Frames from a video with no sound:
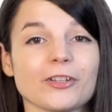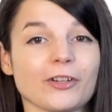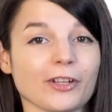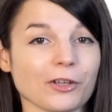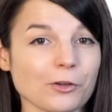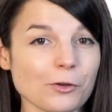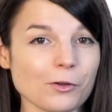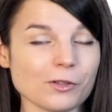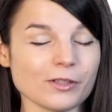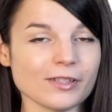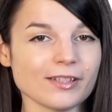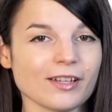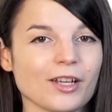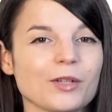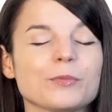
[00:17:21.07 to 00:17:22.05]
learning
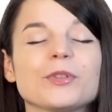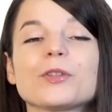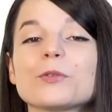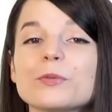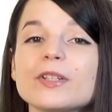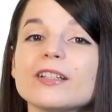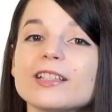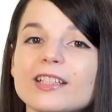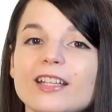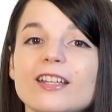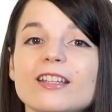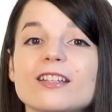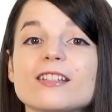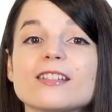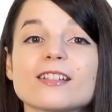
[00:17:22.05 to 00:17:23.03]
goals, but the real
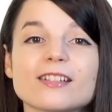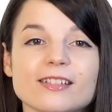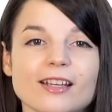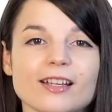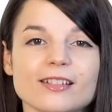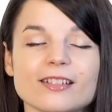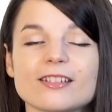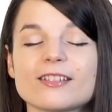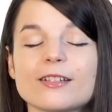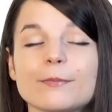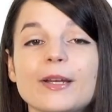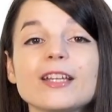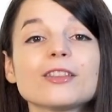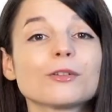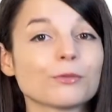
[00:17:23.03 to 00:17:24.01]
key to success is to
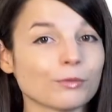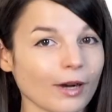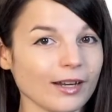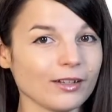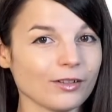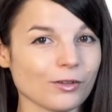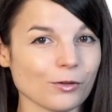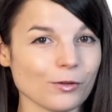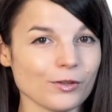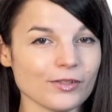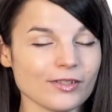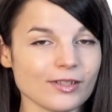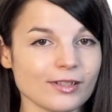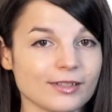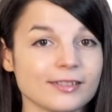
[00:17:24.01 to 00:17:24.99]
make the right
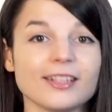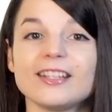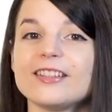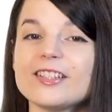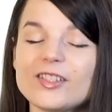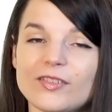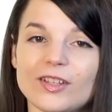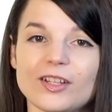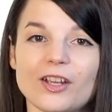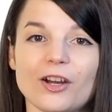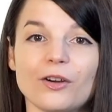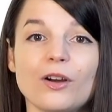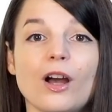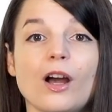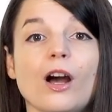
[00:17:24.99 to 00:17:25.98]
goals. In this
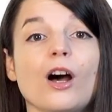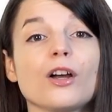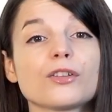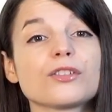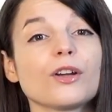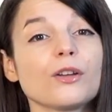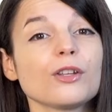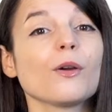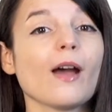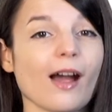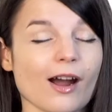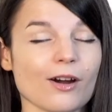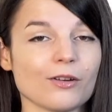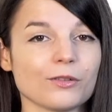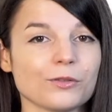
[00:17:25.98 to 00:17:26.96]
video, I'll show you
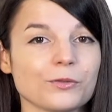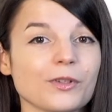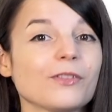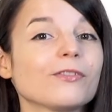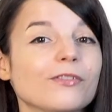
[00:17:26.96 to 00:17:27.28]
how, with